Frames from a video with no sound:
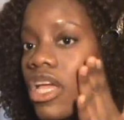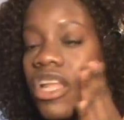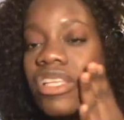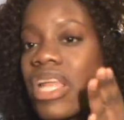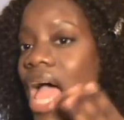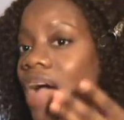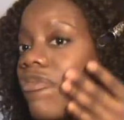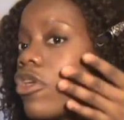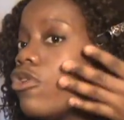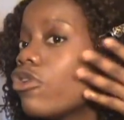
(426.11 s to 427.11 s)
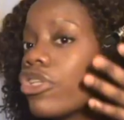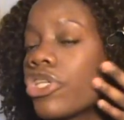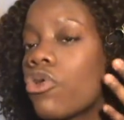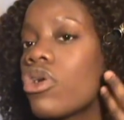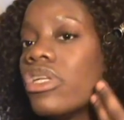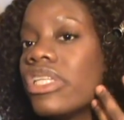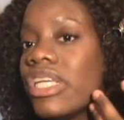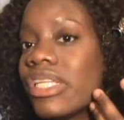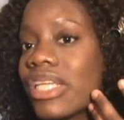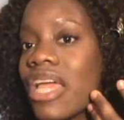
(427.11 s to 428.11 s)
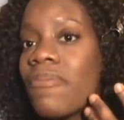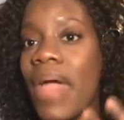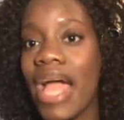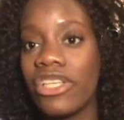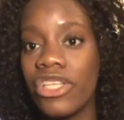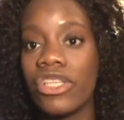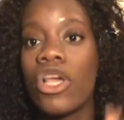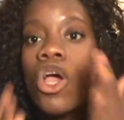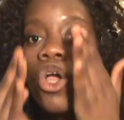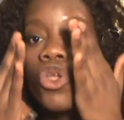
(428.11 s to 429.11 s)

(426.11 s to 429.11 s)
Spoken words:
It doesn't have to, you're still going to see skin patches.